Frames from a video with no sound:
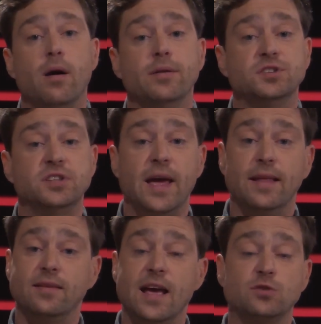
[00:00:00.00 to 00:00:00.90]

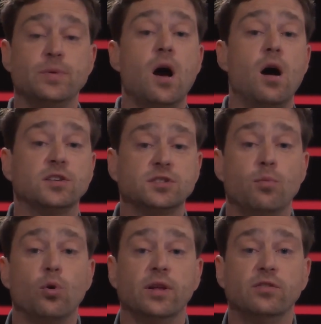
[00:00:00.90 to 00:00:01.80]
understand as we asked
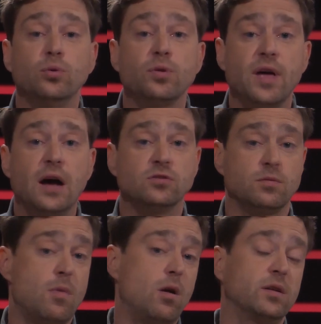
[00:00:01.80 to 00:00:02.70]
more than 2,000
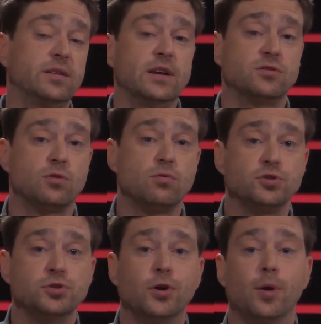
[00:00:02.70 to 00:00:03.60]
marketeers
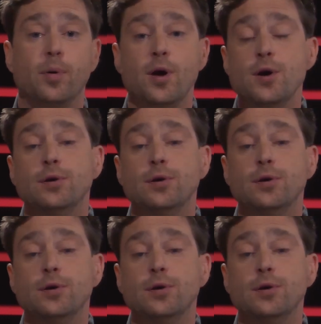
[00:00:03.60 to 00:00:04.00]
across Europe